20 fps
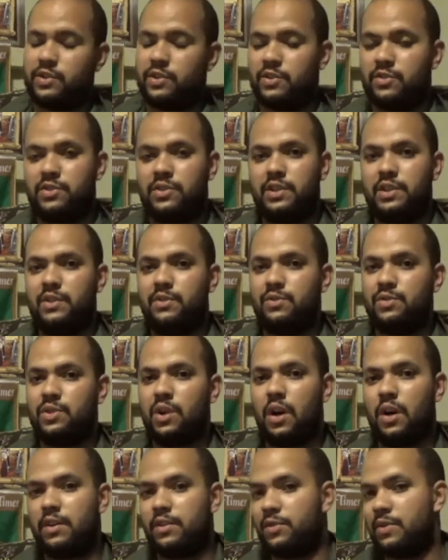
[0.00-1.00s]
you
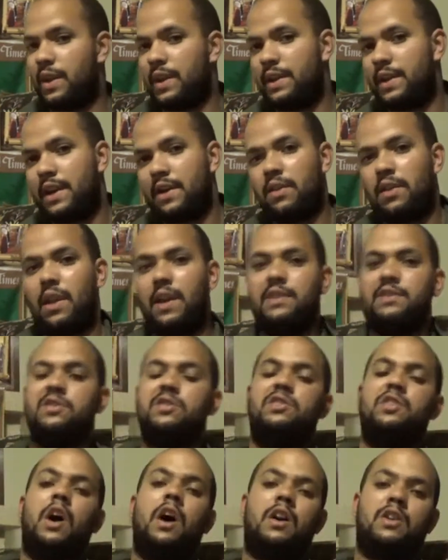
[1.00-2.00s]
saw United Airlines
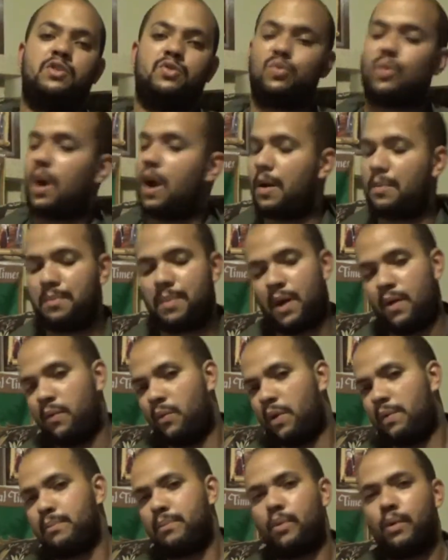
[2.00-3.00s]
stock drop by
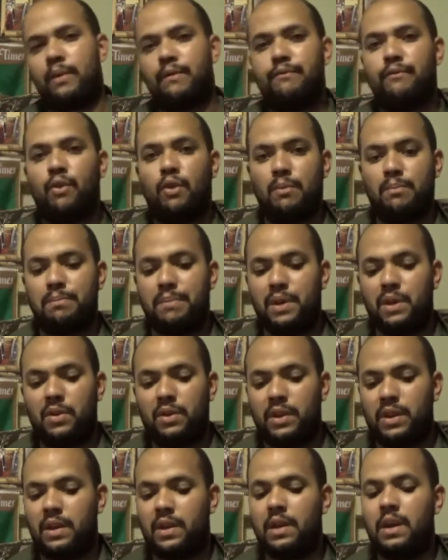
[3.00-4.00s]
1.4
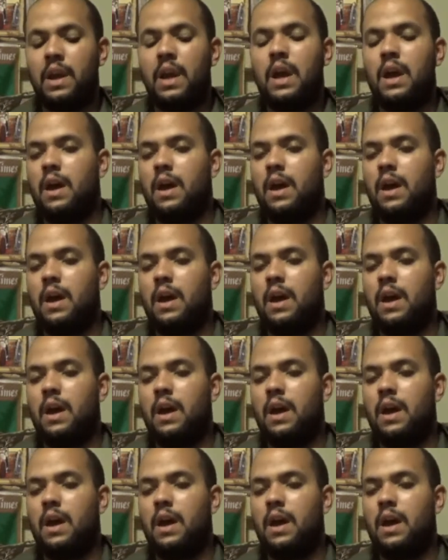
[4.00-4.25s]
billion.